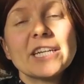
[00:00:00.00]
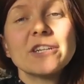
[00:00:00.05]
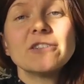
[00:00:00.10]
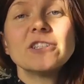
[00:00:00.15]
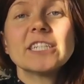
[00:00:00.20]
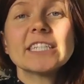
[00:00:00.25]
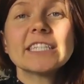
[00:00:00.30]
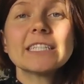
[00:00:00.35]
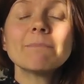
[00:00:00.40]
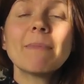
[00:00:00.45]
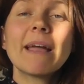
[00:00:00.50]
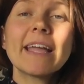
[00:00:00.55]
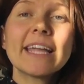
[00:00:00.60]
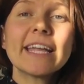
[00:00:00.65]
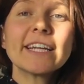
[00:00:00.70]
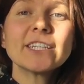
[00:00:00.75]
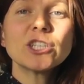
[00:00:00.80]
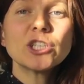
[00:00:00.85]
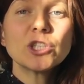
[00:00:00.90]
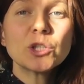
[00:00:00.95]
You're just
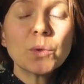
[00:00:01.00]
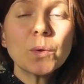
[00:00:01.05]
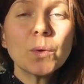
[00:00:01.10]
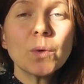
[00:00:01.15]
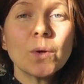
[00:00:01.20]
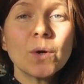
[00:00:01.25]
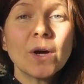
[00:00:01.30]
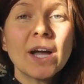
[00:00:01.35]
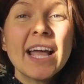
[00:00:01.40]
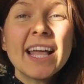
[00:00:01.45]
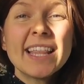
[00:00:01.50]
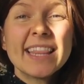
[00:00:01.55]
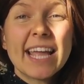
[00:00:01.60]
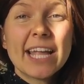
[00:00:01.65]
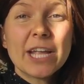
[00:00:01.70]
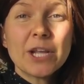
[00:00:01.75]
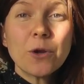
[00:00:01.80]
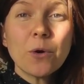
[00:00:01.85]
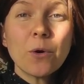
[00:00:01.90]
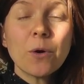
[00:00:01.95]
making sure
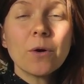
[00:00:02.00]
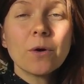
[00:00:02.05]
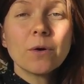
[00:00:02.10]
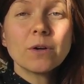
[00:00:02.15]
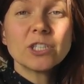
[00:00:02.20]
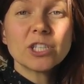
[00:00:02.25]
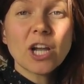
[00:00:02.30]
that your